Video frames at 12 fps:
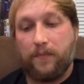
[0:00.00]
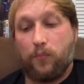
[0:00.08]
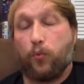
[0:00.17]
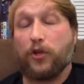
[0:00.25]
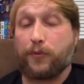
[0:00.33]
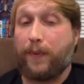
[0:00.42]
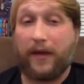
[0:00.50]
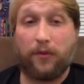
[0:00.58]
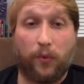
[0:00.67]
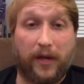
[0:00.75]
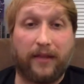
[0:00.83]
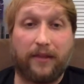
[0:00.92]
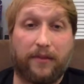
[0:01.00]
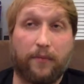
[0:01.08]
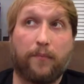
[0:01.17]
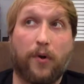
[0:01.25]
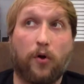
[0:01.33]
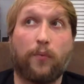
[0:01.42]
Which, by the way, the
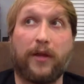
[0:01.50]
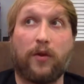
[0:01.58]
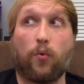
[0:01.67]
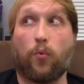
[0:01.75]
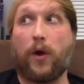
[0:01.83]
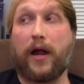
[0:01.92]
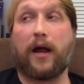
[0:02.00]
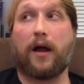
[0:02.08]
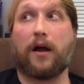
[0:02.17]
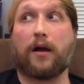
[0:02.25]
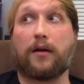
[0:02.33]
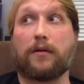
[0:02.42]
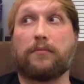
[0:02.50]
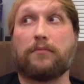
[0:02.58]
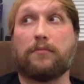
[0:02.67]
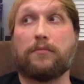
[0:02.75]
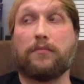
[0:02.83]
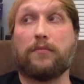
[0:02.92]
moment where,
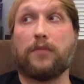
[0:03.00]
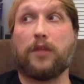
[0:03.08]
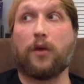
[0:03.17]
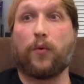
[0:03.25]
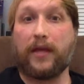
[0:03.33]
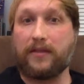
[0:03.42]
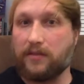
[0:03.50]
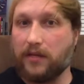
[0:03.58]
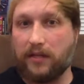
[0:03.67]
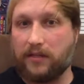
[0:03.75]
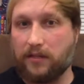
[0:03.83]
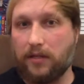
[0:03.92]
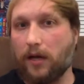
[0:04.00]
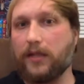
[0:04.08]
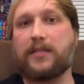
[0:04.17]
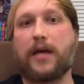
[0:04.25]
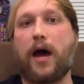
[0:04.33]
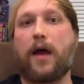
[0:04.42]
you know, it's
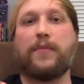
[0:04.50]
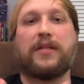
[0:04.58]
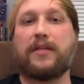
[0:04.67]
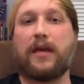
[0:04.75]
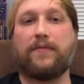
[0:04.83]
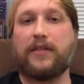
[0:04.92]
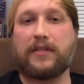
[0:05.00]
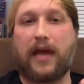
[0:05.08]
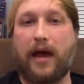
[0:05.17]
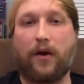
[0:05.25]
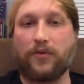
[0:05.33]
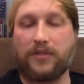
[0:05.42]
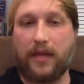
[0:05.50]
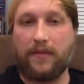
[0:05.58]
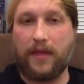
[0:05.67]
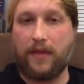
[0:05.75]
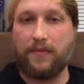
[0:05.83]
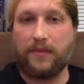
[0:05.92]
nighttime in Davy's house
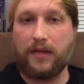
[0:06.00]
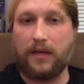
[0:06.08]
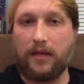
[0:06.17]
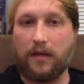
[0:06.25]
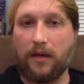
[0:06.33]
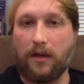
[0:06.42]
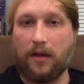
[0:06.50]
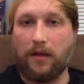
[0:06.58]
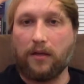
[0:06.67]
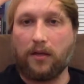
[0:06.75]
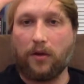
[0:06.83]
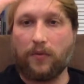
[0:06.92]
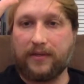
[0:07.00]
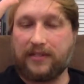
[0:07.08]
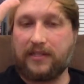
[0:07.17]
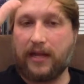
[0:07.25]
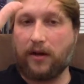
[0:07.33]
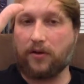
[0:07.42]
and then the, you know, the
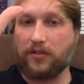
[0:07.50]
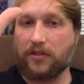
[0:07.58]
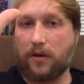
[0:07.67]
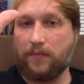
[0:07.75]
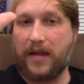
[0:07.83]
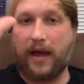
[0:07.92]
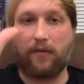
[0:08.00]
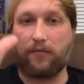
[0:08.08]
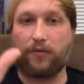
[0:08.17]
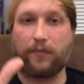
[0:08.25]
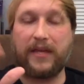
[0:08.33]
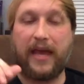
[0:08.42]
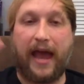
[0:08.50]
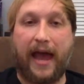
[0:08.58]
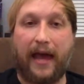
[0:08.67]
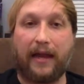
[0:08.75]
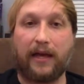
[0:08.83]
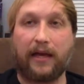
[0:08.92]
stairs come down from the
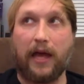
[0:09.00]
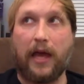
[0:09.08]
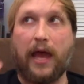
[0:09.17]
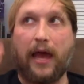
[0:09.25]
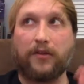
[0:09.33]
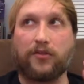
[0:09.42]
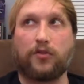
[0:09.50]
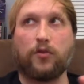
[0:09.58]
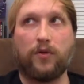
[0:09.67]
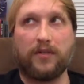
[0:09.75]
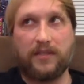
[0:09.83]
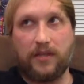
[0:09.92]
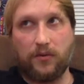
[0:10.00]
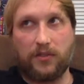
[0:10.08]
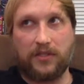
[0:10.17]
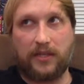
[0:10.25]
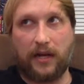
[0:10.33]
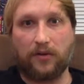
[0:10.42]
attic. As soon as those
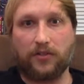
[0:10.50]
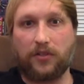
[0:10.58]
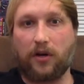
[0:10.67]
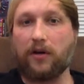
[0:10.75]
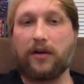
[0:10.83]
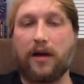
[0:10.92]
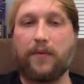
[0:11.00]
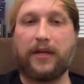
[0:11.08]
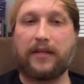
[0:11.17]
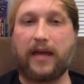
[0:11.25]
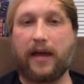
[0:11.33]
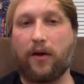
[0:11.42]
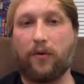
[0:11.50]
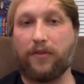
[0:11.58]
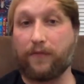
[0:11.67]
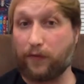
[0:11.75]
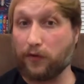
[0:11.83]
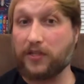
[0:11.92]
stairs started coming down,
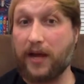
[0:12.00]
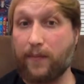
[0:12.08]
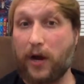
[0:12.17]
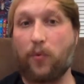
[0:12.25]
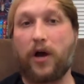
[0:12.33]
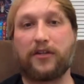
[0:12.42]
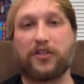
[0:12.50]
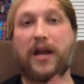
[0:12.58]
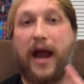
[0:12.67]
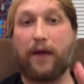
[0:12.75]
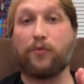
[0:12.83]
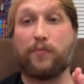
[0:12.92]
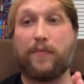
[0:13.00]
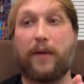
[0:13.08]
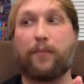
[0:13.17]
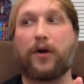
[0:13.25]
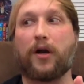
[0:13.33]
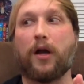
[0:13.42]
the first time I watched it, I
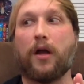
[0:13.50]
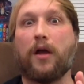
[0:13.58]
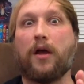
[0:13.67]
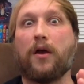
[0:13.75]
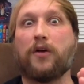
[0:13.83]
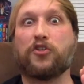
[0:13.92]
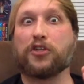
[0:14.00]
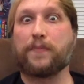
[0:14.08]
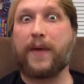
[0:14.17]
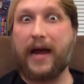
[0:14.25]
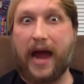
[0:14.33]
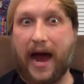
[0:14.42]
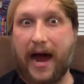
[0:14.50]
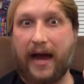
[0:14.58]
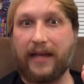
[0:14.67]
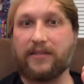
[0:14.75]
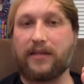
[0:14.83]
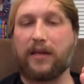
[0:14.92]
remember just my
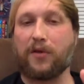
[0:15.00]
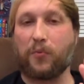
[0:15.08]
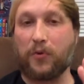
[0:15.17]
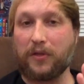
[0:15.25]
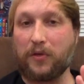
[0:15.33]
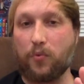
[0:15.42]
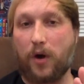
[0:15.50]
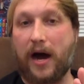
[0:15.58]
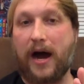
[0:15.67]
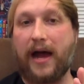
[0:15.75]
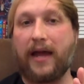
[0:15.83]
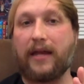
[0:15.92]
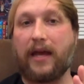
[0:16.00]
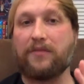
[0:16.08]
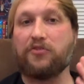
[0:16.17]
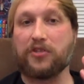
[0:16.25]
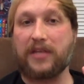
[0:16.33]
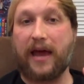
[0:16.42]
eyes getting really wide
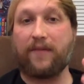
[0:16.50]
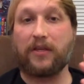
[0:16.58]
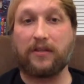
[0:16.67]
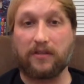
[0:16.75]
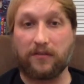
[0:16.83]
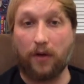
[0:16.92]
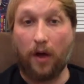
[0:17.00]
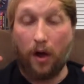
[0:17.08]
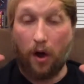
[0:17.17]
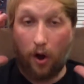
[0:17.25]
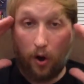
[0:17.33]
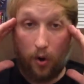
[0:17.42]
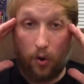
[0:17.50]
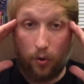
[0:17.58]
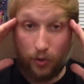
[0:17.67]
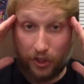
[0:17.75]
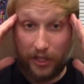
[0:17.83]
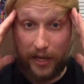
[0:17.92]
and just having this
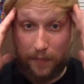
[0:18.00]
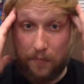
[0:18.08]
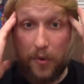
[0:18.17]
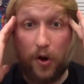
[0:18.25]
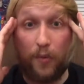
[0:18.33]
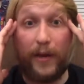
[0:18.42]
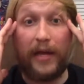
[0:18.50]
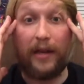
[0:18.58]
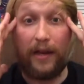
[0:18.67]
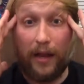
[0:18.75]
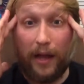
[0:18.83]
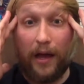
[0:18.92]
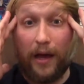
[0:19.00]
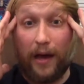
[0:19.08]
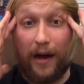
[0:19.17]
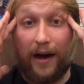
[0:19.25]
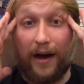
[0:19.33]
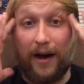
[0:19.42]
oh shit moment
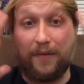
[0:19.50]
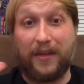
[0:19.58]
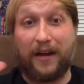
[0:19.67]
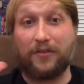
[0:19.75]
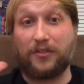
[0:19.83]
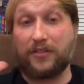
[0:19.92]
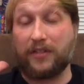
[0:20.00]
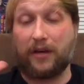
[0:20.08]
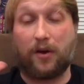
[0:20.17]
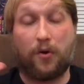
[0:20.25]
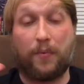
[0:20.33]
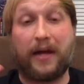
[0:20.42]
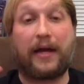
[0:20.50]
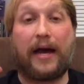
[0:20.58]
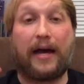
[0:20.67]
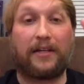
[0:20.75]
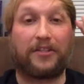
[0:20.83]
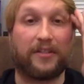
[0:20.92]
that I was just like, oh my
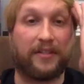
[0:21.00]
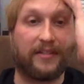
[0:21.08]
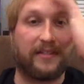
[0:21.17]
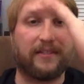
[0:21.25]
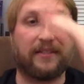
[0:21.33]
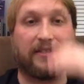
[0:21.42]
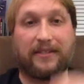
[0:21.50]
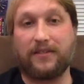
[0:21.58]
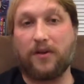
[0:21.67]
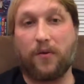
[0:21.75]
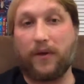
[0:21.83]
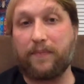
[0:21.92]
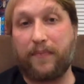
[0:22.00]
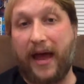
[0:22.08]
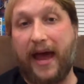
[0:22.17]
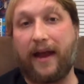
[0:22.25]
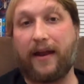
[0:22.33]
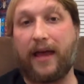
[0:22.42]
gosh, this is going
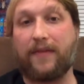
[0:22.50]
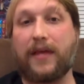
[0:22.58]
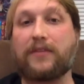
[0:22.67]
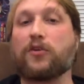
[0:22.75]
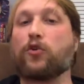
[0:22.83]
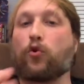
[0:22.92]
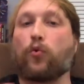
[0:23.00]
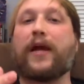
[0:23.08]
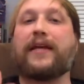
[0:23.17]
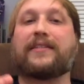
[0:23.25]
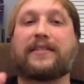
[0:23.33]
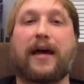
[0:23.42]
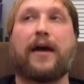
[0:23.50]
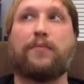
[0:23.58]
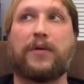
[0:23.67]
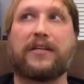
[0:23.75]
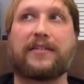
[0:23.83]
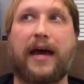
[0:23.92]
bad. And that's a great sign
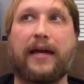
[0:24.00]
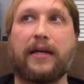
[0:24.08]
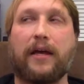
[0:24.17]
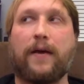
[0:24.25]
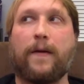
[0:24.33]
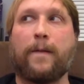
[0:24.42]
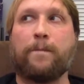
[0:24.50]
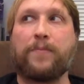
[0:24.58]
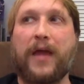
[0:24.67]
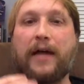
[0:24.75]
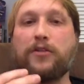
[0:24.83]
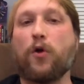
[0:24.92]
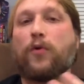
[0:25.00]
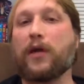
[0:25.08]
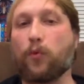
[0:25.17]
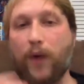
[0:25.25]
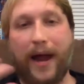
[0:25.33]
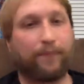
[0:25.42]
because I don't
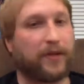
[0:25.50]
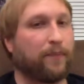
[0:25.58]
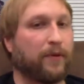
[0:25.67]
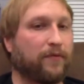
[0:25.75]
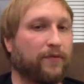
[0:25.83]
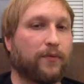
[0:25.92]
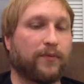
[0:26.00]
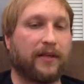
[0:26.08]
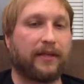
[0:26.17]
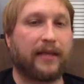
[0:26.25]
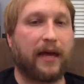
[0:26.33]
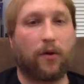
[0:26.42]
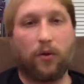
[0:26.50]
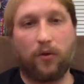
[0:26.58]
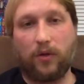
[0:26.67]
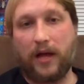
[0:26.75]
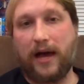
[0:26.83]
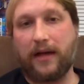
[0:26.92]
get wrapped up in films like that a
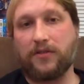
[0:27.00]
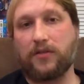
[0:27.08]
whole lot.